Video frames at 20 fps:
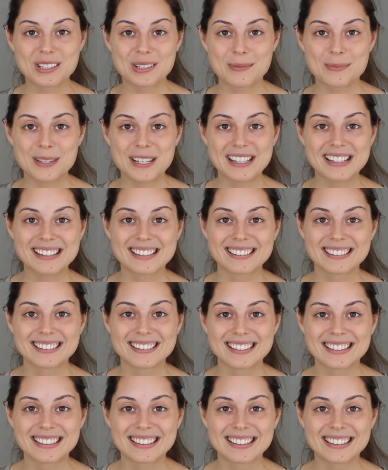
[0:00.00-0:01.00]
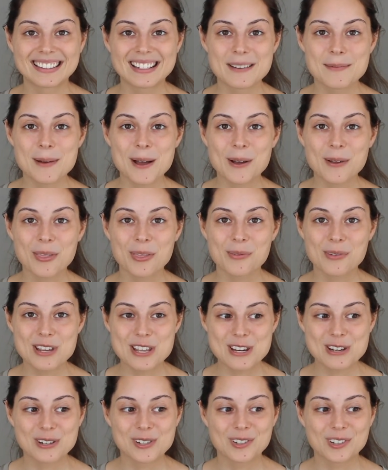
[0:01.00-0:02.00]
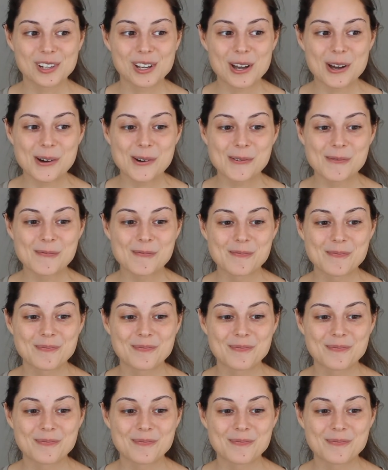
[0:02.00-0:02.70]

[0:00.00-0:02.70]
to me about 3 years ago.